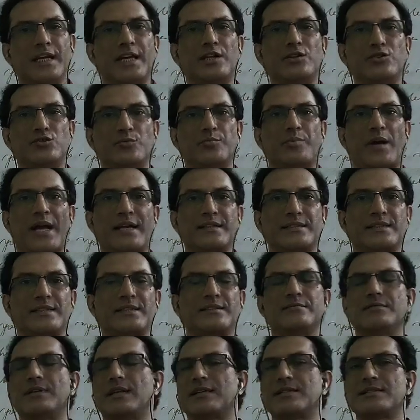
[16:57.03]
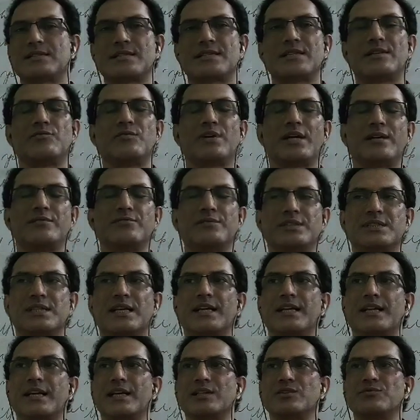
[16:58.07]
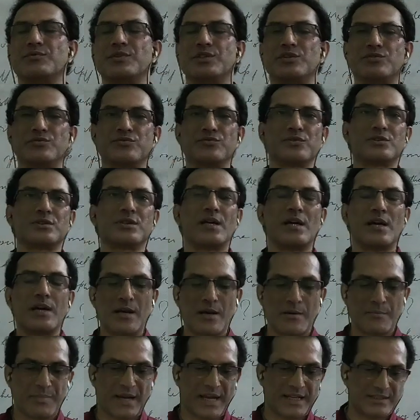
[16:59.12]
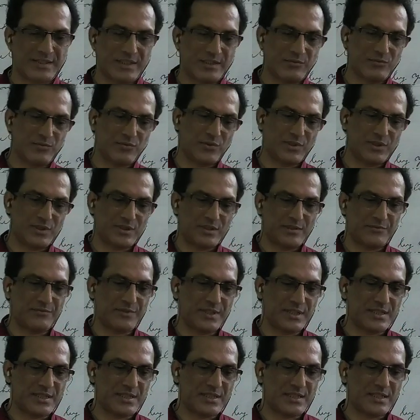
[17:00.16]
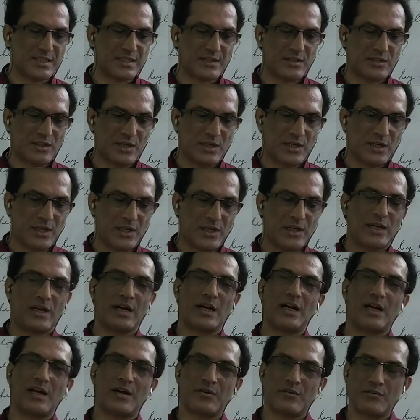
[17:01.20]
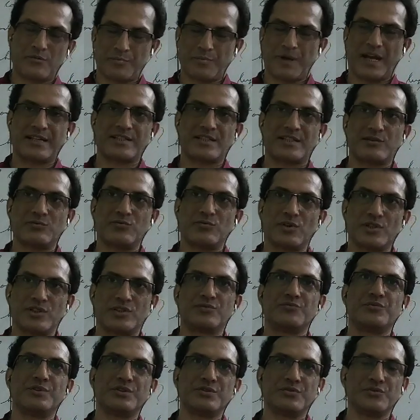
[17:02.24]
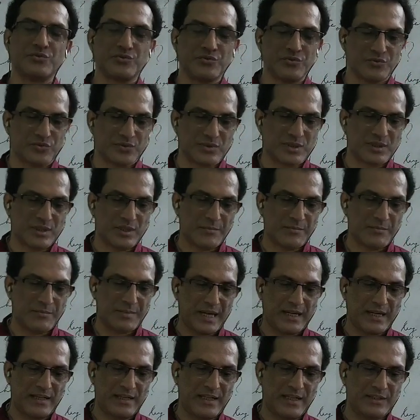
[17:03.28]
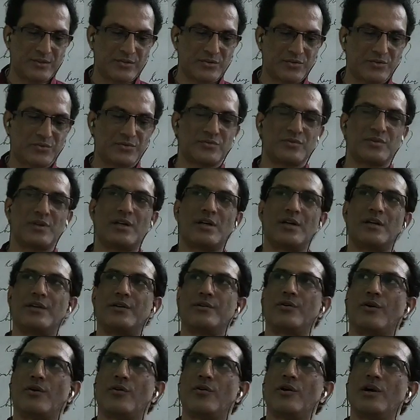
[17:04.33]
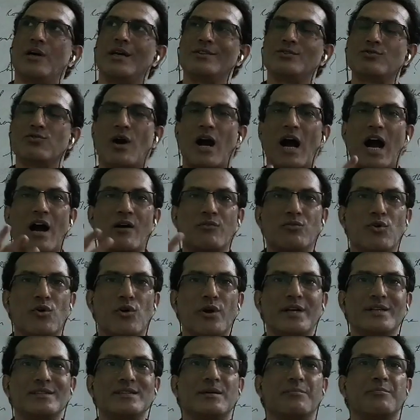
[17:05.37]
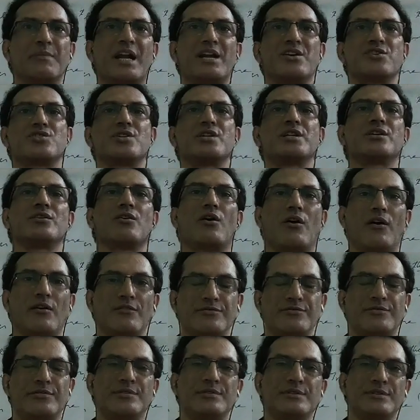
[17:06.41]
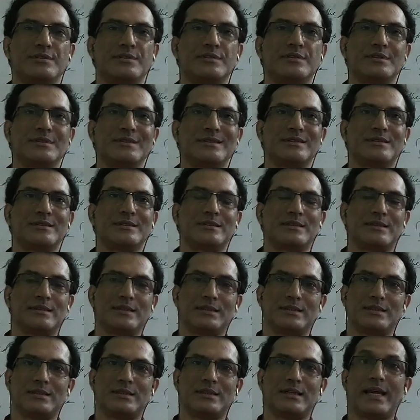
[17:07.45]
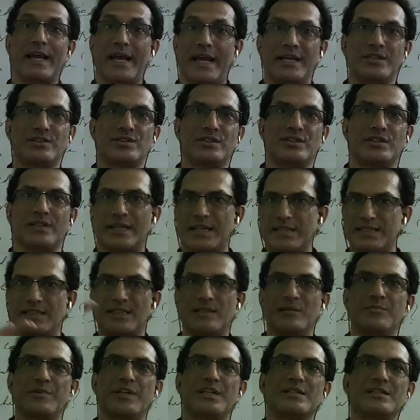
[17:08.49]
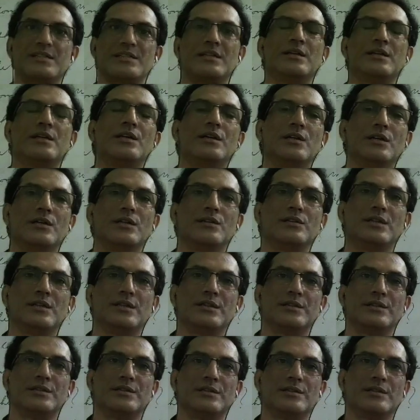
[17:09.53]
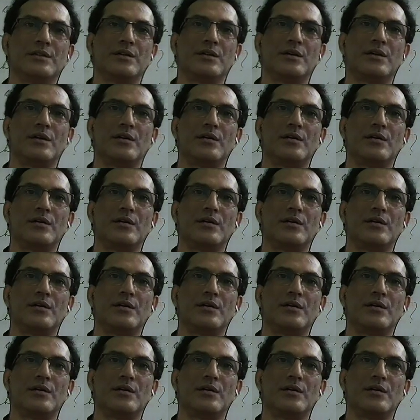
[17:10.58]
and passive, let's see which areas we use passive voice. The first passive voice we use mainly to avoid the mentioning of the agent. Agent means the